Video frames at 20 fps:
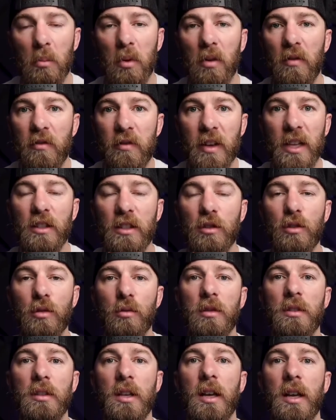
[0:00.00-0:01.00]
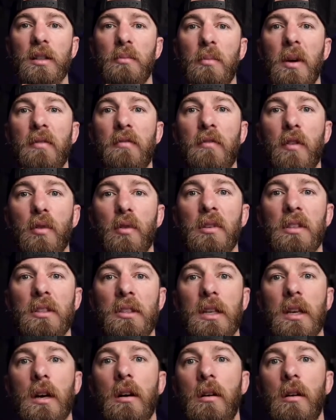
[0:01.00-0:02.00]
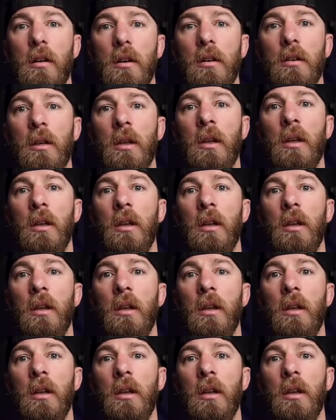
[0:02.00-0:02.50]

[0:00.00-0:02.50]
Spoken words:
prevent suicides by focusing on